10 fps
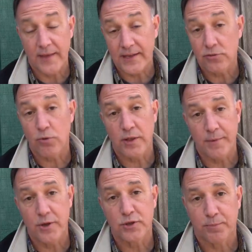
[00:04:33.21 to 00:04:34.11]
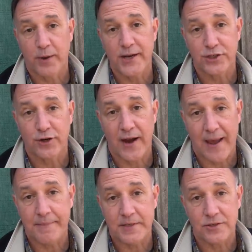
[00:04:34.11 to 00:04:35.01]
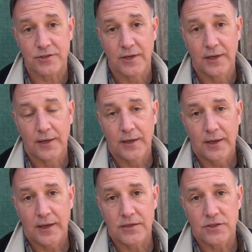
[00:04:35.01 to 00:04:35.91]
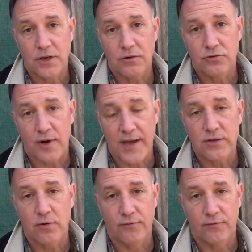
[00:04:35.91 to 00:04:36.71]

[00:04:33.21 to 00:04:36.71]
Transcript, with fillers: that's where the most pressure happens. And so trying to